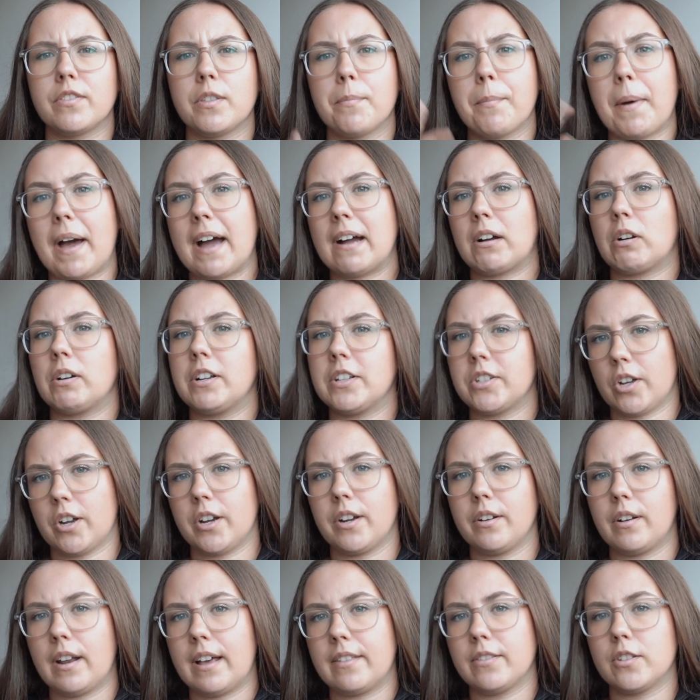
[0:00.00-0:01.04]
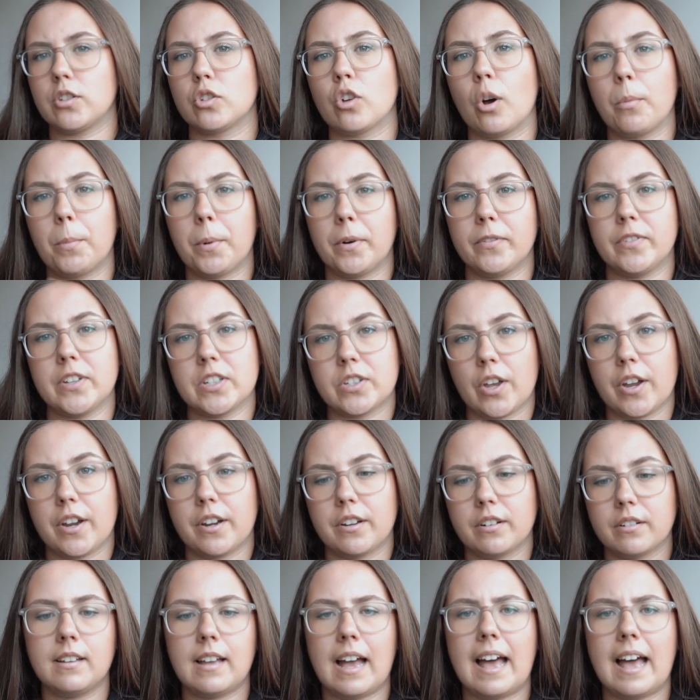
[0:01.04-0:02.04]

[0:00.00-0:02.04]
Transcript: the bag on its own and the top of its own.